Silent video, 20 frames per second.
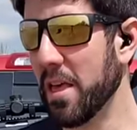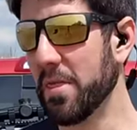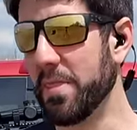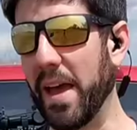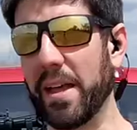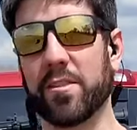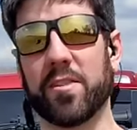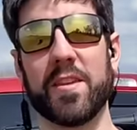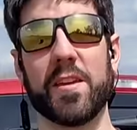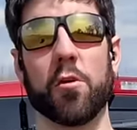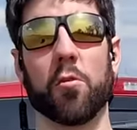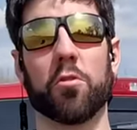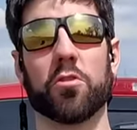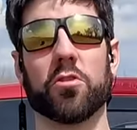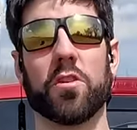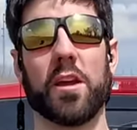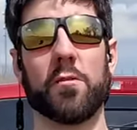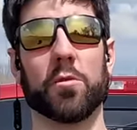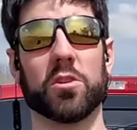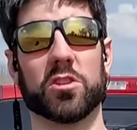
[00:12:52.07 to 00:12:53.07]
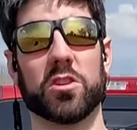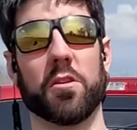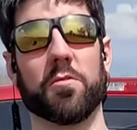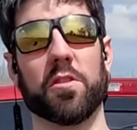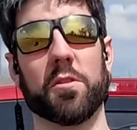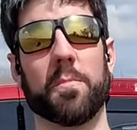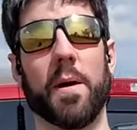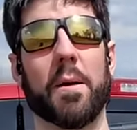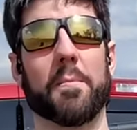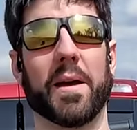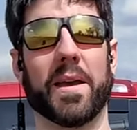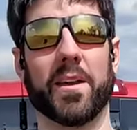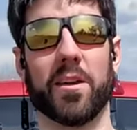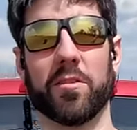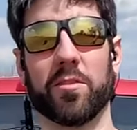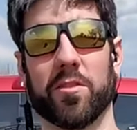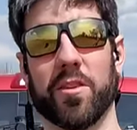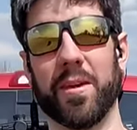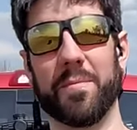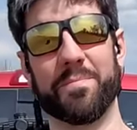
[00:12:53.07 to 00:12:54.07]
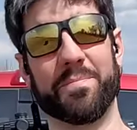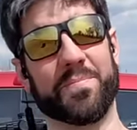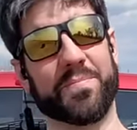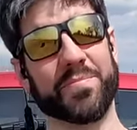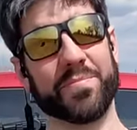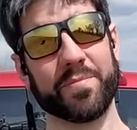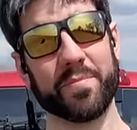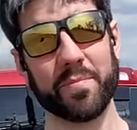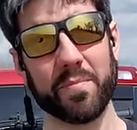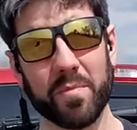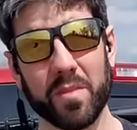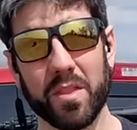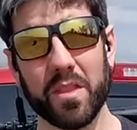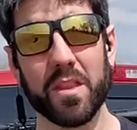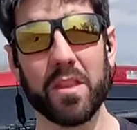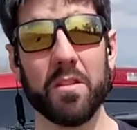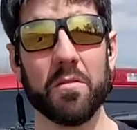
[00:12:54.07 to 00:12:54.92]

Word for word: That's the order I wish I would have bought my guns in.